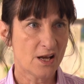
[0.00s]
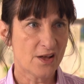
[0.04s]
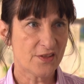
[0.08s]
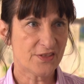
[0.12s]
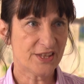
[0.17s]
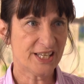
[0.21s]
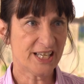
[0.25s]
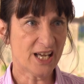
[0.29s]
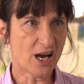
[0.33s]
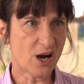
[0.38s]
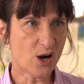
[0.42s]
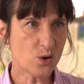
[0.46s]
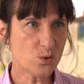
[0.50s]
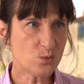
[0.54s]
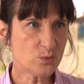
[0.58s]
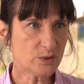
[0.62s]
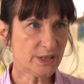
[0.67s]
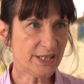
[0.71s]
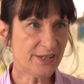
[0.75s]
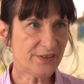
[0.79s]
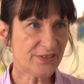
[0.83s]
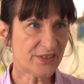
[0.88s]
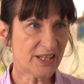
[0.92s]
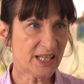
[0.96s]
The
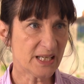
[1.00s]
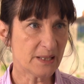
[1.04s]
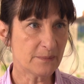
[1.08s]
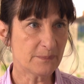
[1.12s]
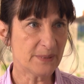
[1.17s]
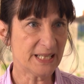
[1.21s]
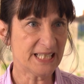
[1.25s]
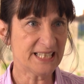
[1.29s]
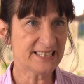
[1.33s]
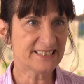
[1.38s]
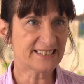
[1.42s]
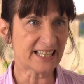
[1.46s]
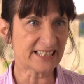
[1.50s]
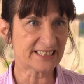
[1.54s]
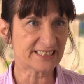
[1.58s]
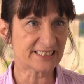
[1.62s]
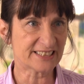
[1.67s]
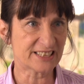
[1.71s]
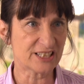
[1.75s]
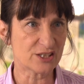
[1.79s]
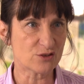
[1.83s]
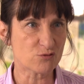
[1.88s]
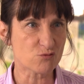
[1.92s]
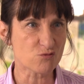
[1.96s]
only thing being
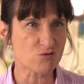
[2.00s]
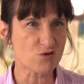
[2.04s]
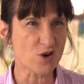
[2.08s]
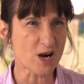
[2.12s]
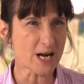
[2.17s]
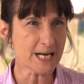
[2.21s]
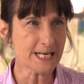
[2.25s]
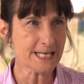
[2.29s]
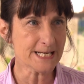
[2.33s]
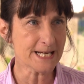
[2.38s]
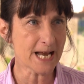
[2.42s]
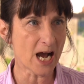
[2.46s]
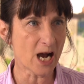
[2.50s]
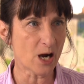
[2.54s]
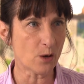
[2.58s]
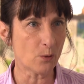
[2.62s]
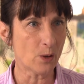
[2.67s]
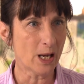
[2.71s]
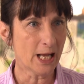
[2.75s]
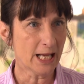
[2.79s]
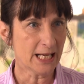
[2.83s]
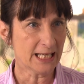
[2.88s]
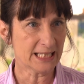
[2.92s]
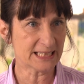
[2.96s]
tested right now
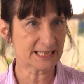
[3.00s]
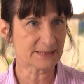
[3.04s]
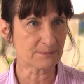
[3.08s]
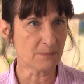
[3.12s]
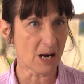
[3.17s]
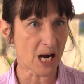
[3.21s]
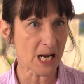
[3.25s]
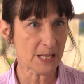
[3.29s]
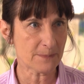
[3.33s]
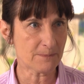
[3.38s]
is my